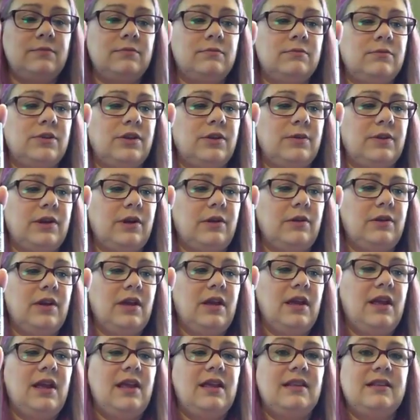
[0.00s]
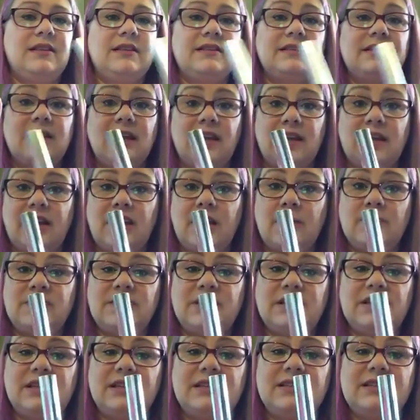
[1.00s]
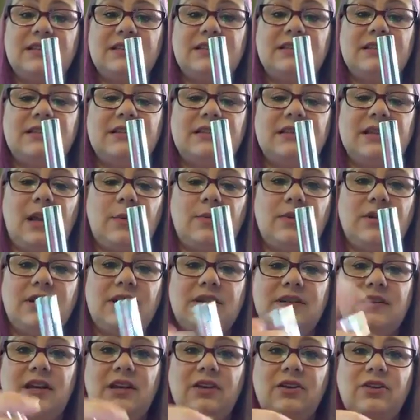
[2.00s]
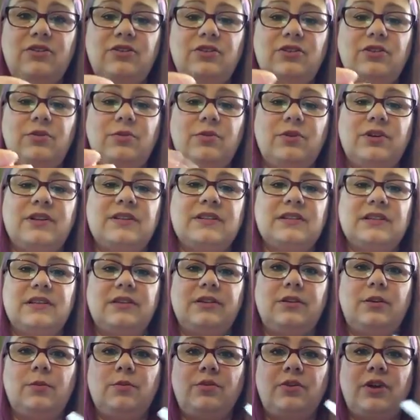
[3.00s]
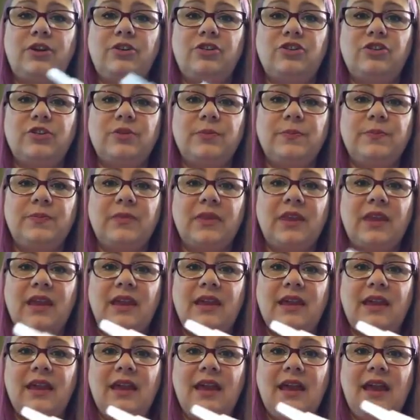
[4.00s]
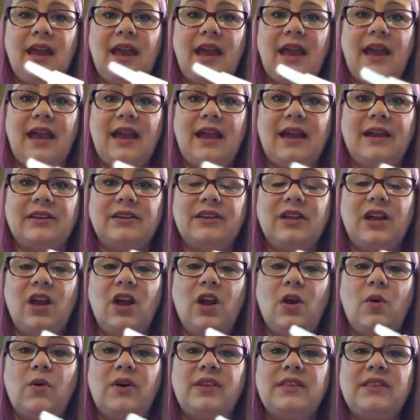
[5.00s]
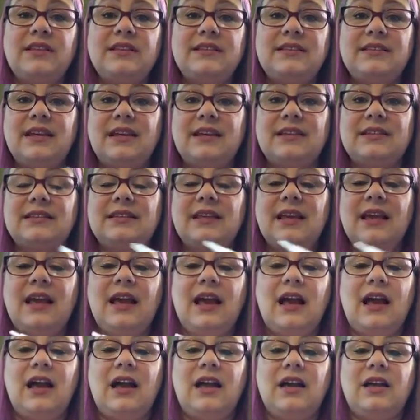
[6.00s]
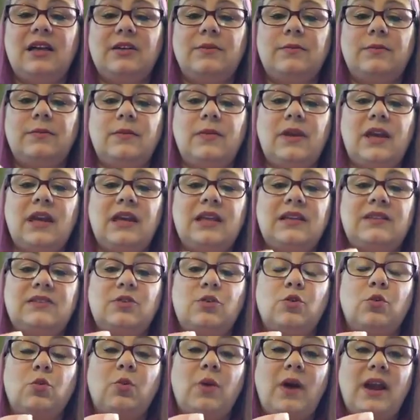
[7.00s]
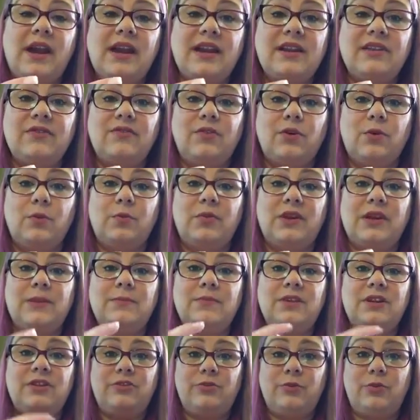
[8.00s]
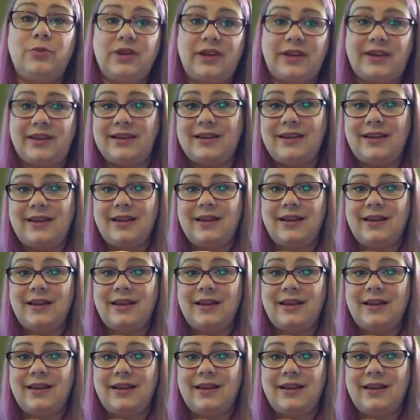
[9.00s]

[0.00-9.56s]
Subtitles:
Here we go. This comes in this type of container too, where it's the little brush. And what this does, it's great for in between